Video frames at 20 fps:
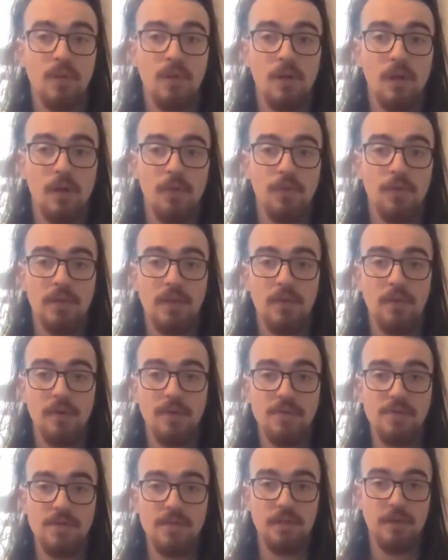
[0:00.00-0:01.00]
I'll do that
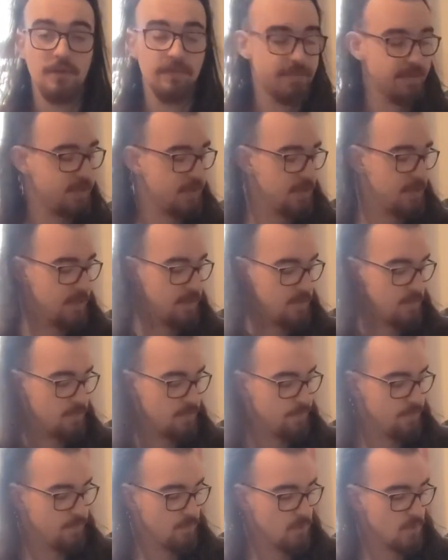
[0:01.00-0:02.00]
one slow for you guys.
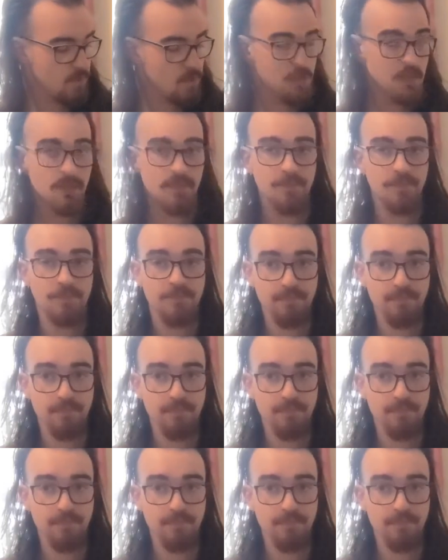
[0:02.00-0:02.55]
Just.